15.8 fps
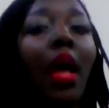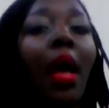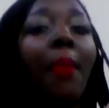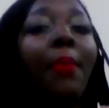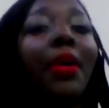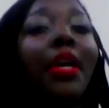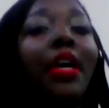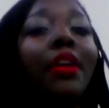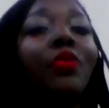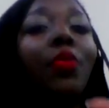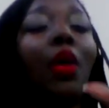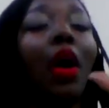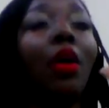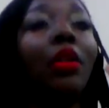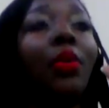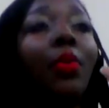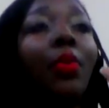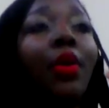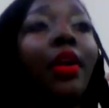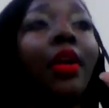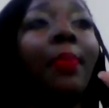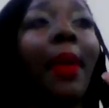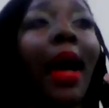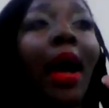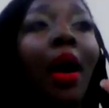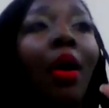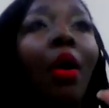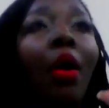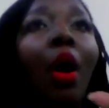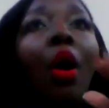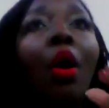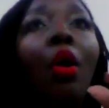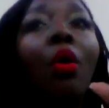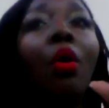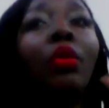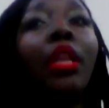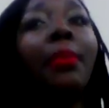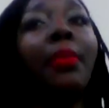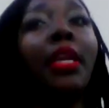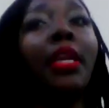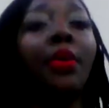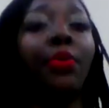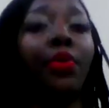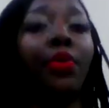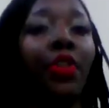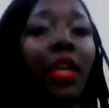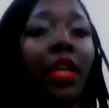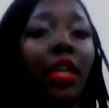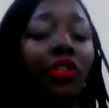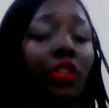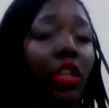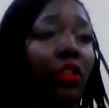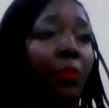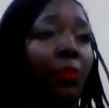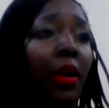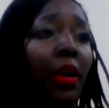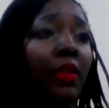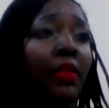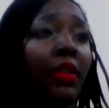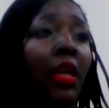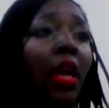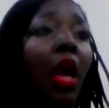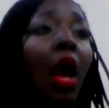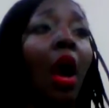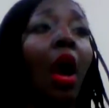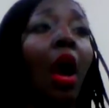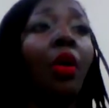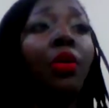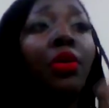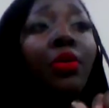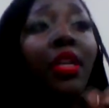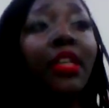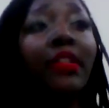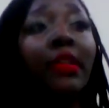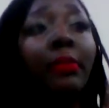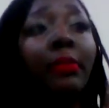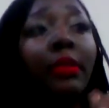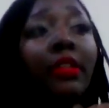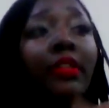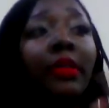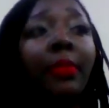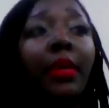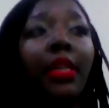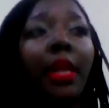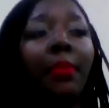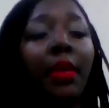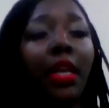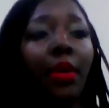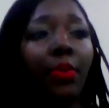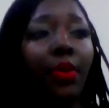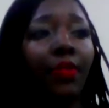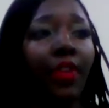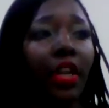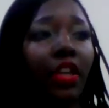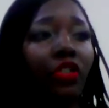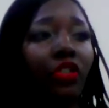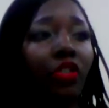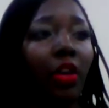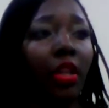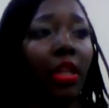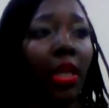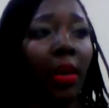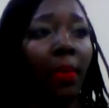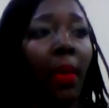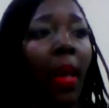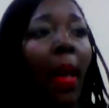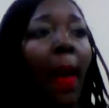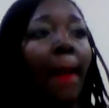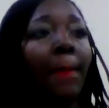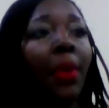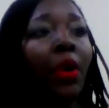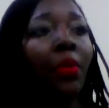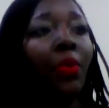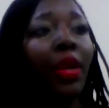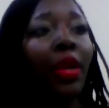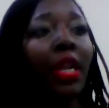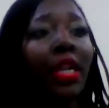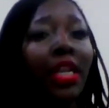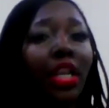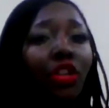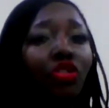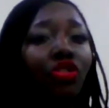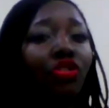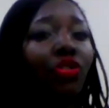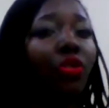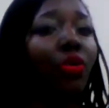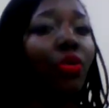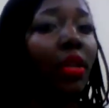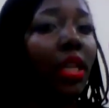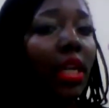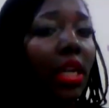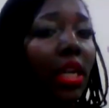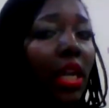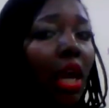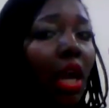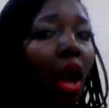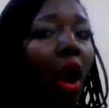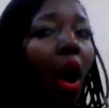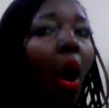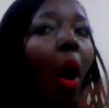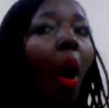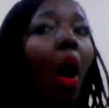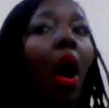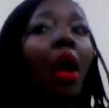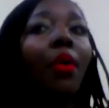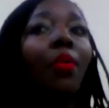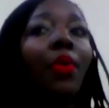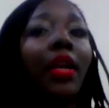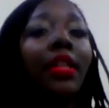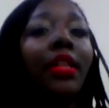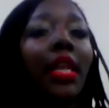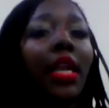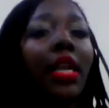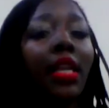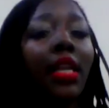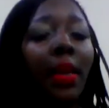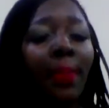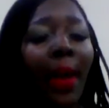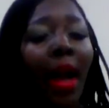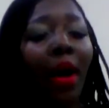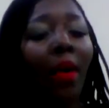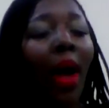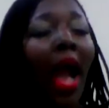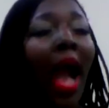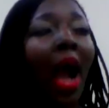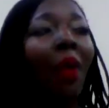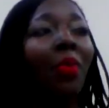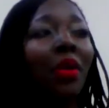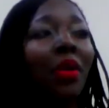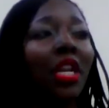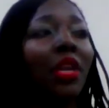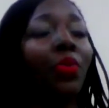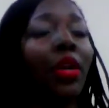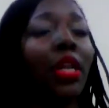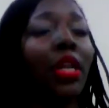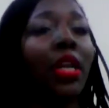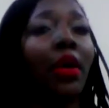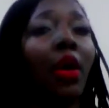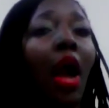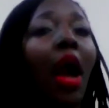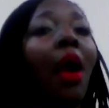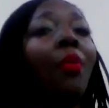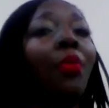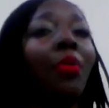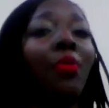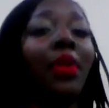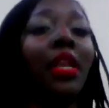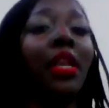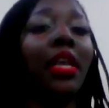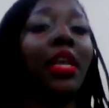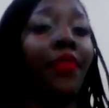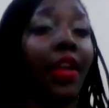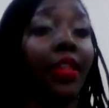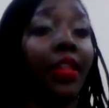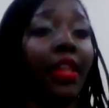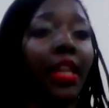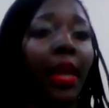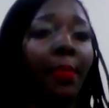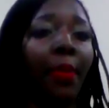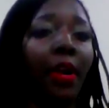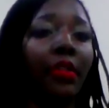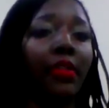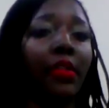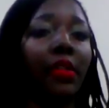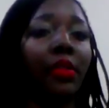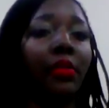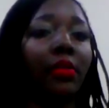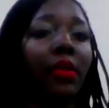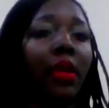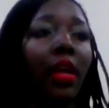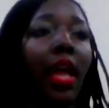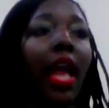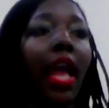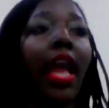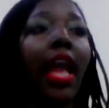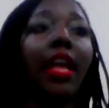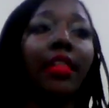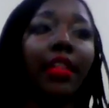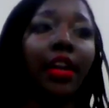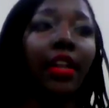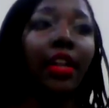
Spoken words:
because we're only worried about, oh, let me get revenge on this person. Oh, you did something to me, let me get revenge on them. But really and truly, are we thinking about how we're really affecting that person and their